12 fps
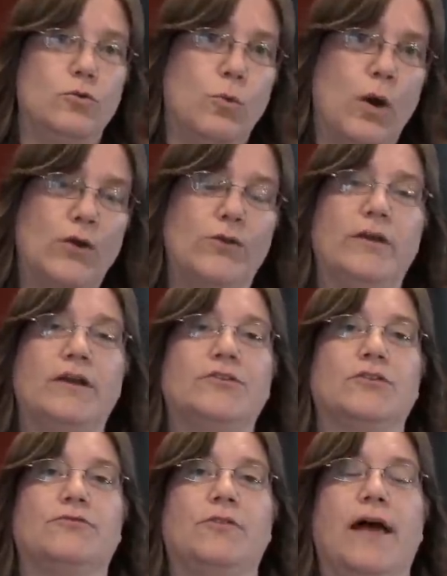Where you
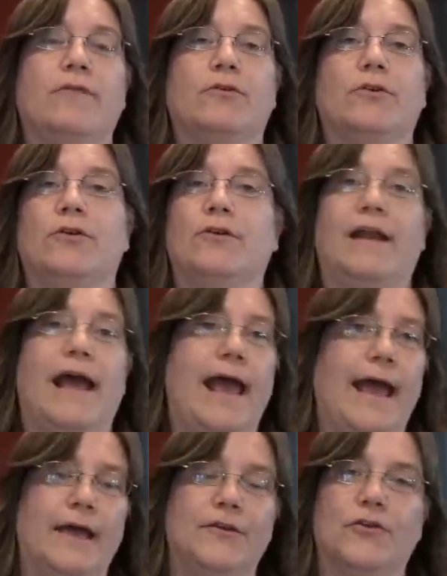get your flavor, you're going to
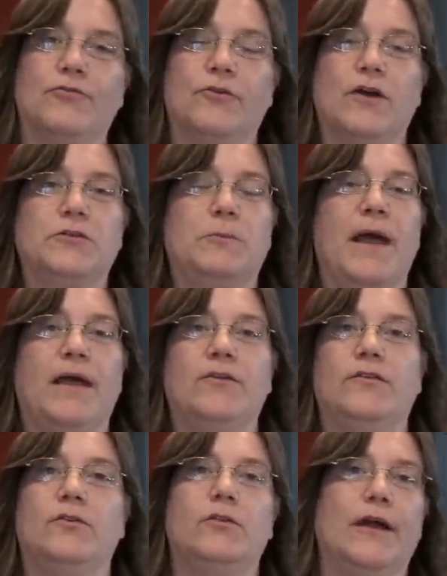add your fresh
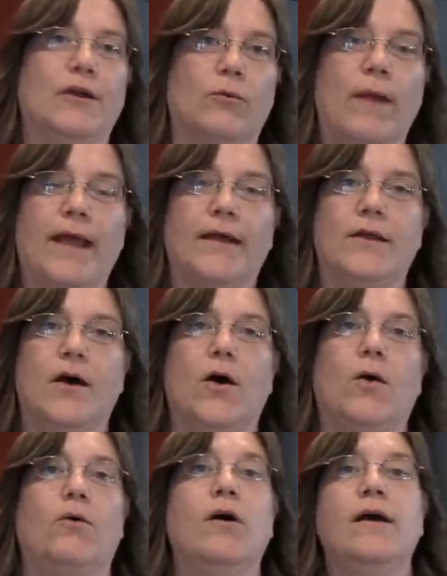basil and
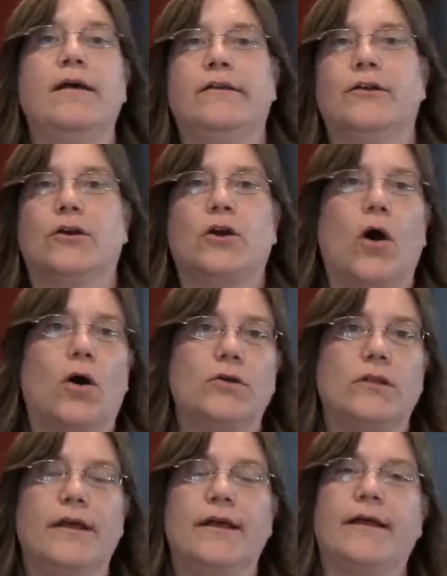oregano, your
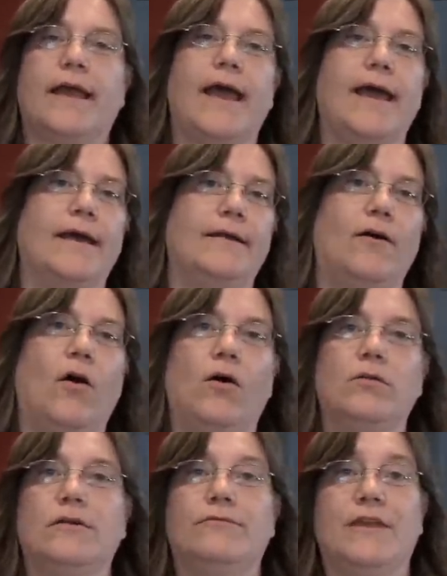garlic, and
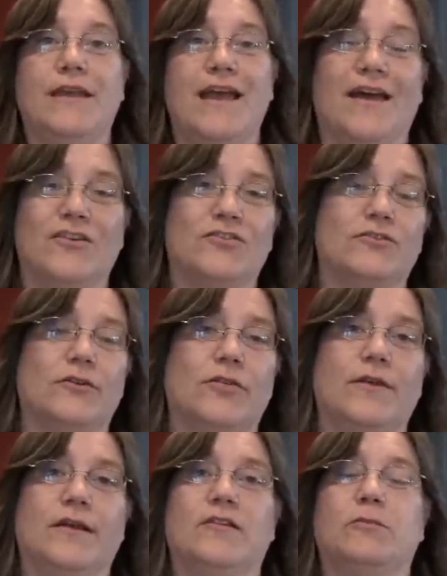all of the extra
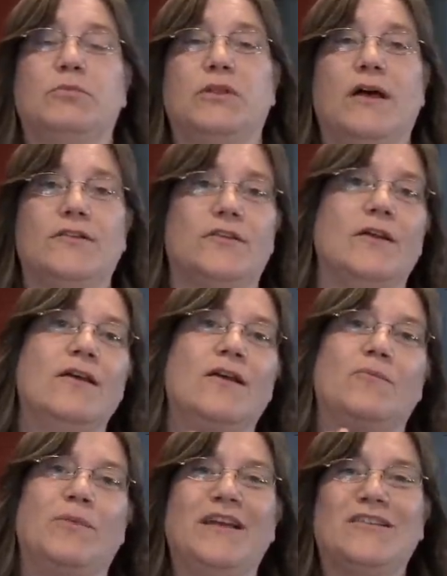things, plus
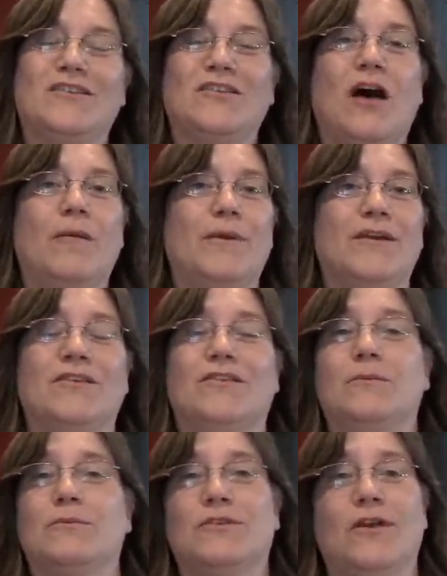Pizza toppings
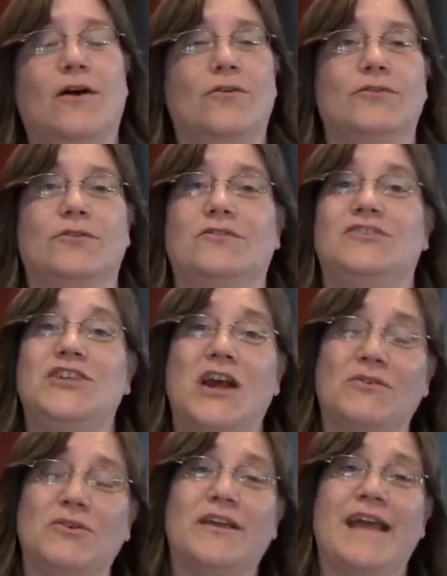themselves
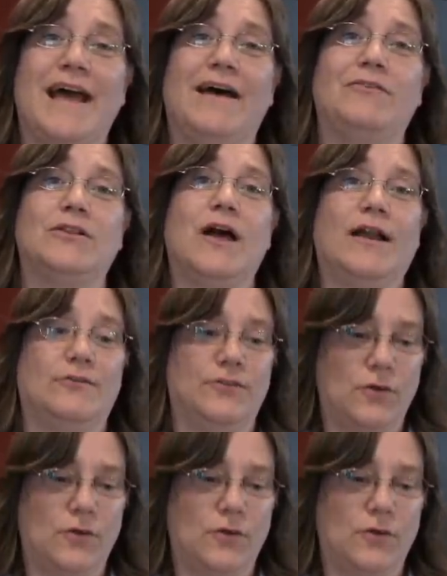generally have a lot of